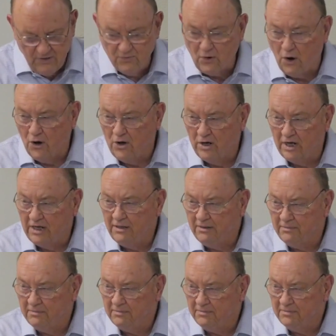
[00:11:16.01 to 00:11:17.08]

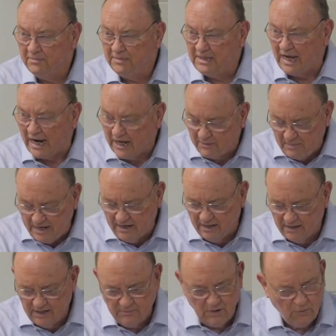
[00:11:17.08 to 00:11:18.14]
royally, not
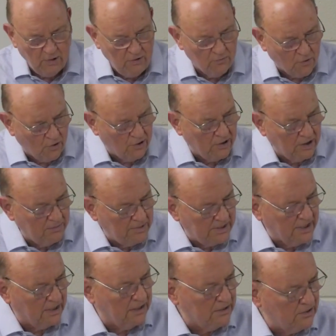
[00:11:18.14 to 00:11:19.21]
immediately, but we royally
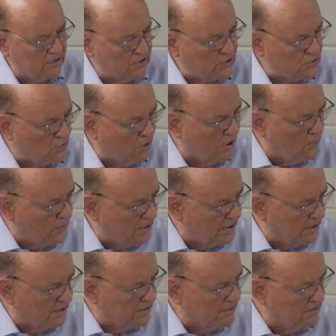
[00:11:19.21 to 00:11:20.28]
began to destroy one
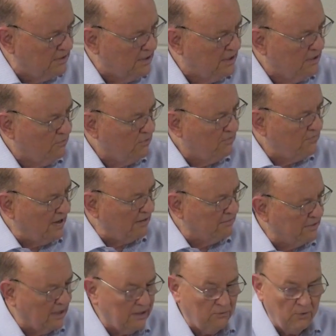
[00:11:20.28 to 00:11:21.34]
another. We
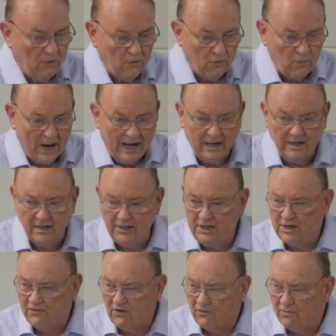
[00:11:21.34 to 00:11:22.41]
found out we were radically
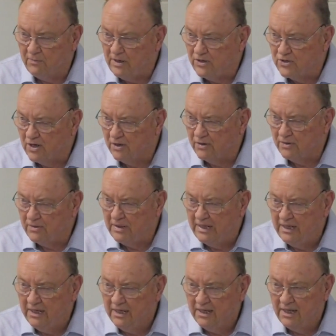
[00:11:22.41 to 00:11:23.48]
different from each other.
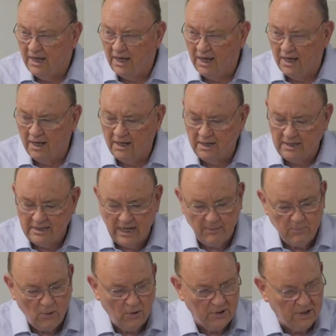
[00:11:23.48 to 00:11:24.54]
And at
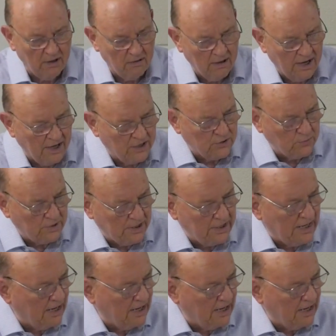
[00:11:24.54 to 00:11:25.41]
that point in our lives, we didn't